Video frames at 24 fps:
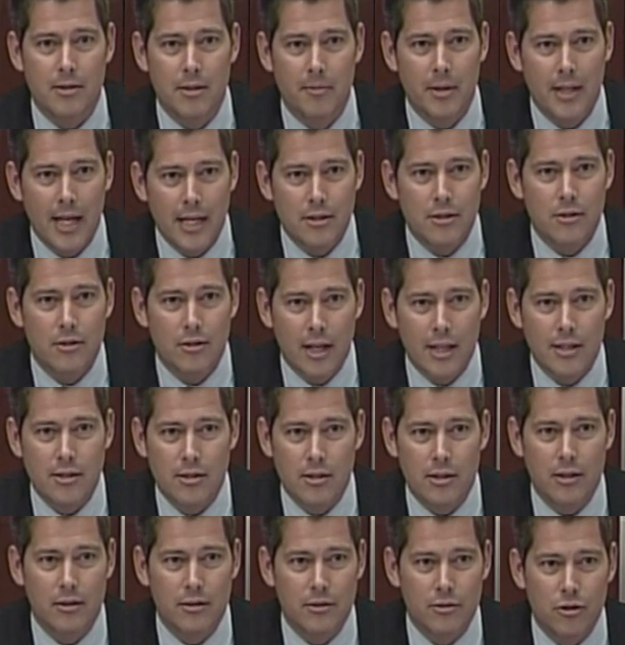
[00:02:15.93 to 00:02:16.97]
I mean, that's
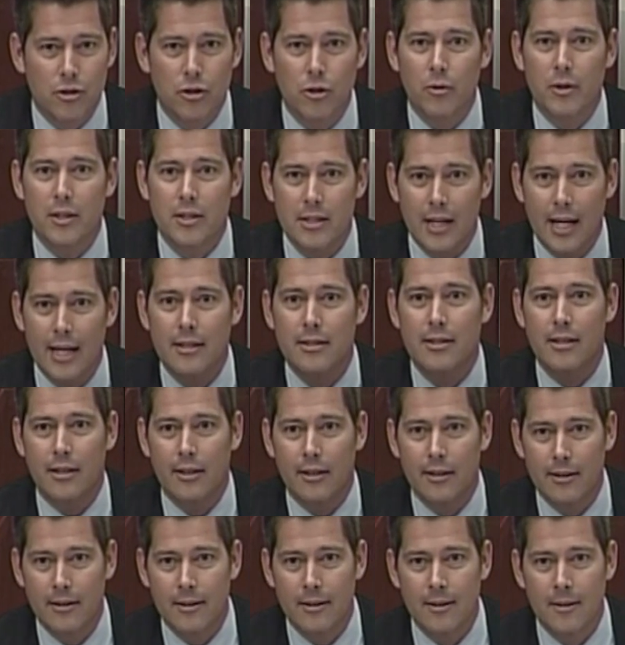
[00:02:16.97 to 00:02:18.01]
the true intent
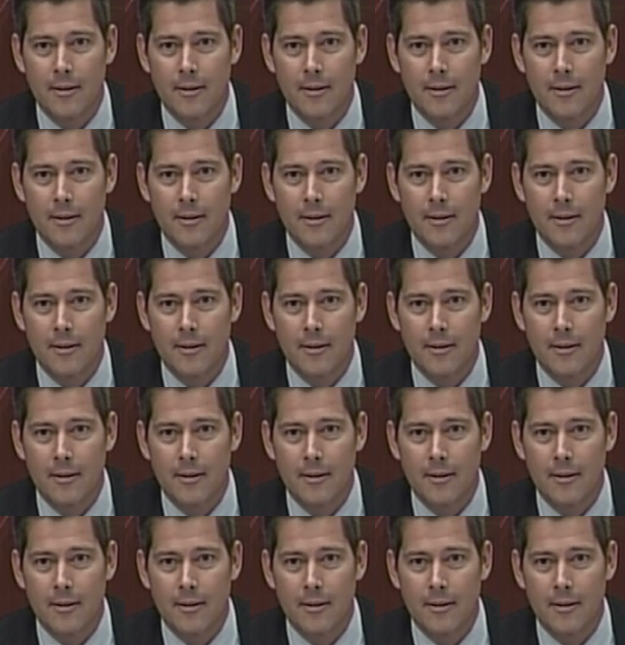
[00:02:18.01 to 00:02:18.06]
here.